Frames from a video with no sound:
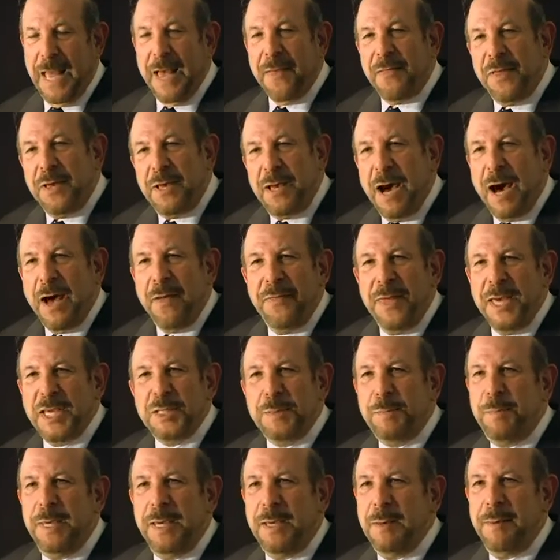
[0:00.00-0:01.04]
And the God they
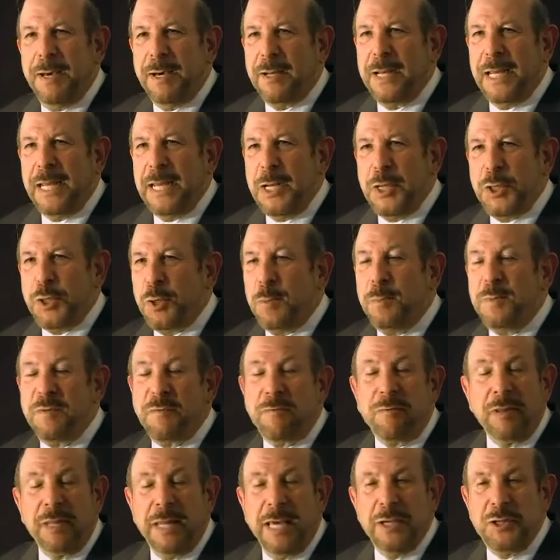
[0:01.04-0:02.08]
speak about in terms
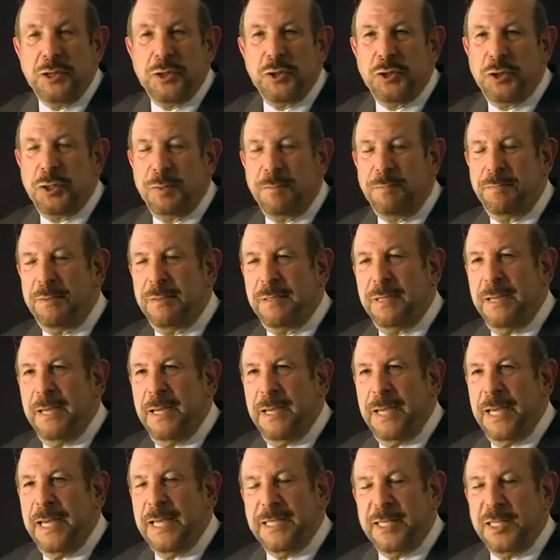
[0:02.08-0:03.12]
of relationship
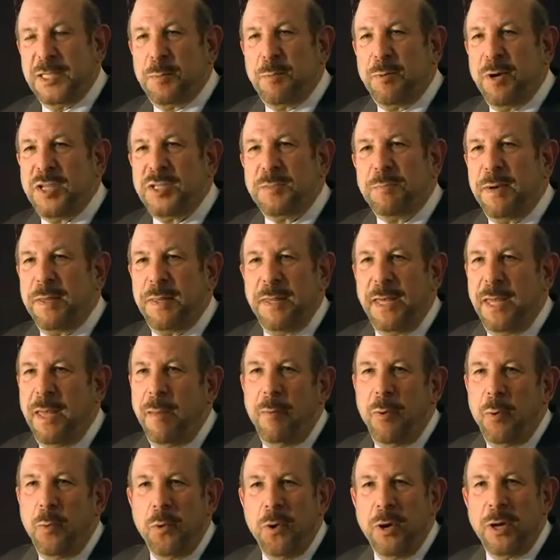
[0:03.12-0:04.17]
is expressed by the
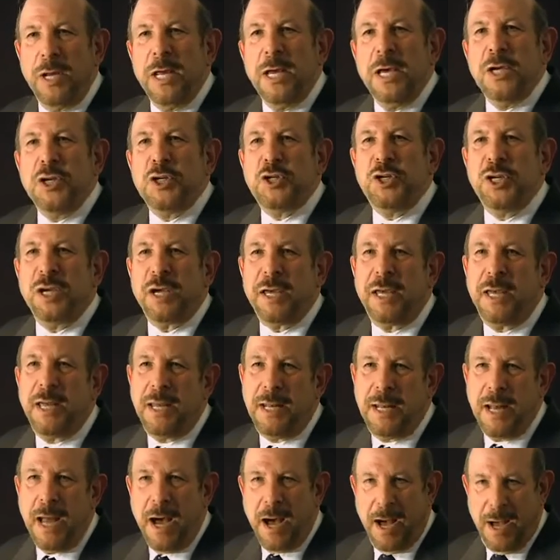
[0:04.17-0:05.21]
Hebrew word
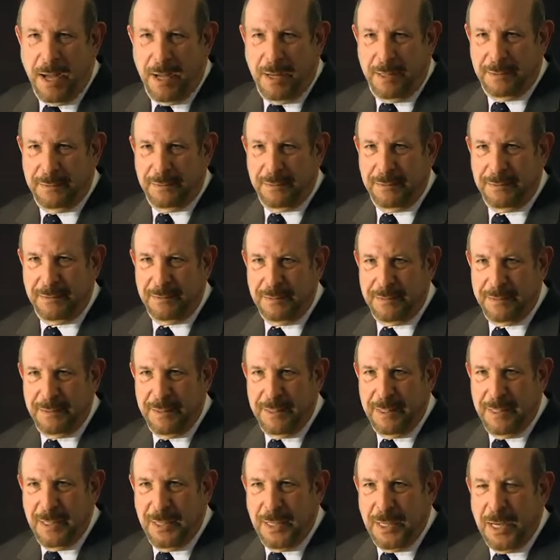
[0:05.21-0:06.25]
Shekhinah,
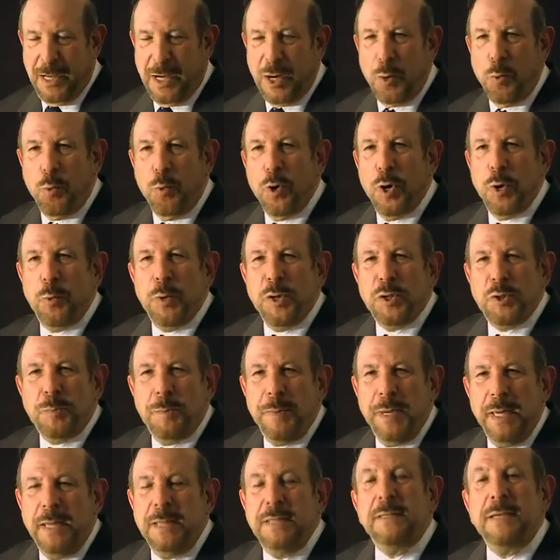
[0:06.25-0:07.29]
a word which
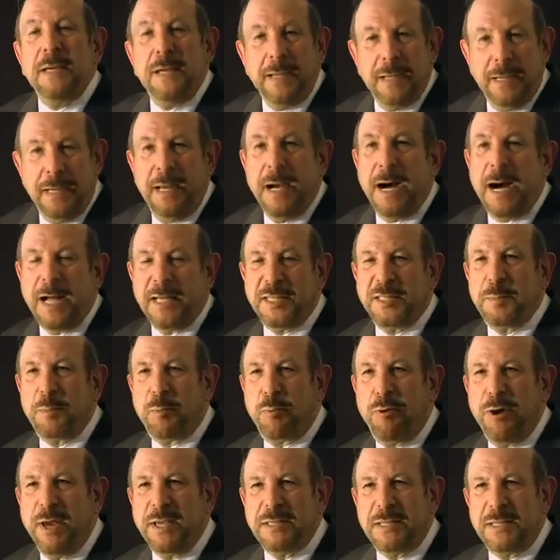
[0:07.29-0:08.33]
means God's
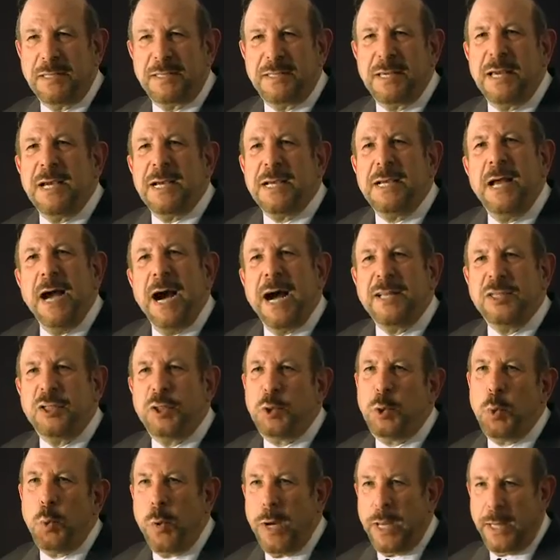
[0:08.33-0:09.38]
presence, God's
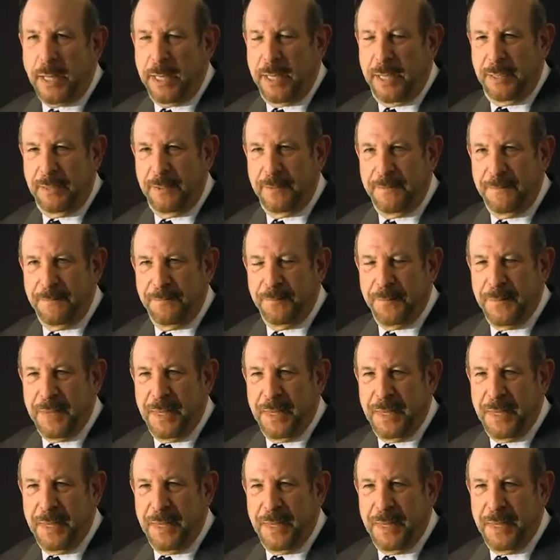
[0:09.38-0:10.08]
dwelling.